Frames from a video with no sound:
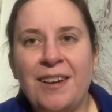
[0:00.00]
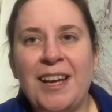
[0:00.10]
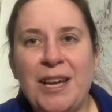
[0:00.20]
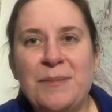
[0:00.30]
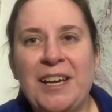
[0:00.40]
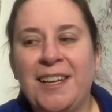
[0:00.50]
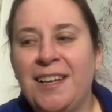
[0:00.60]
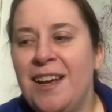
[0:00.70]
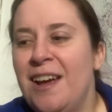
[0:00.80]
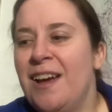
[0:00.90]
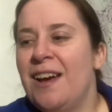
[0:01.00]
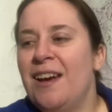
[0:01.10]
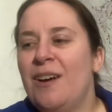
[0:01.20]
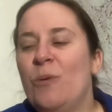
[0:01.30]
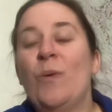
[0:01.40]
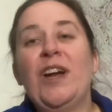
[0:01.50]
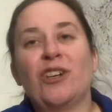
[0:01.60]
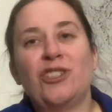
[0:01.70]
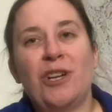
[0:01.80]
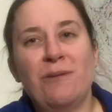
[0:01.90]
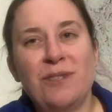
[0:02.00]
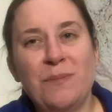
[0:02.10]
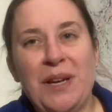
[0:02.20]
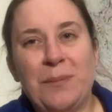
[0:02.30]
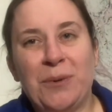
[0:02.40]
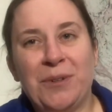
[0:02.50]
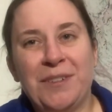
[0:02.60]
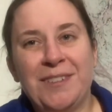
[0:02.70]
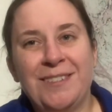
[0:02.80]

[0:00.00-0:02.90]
Amen. We are chosen people.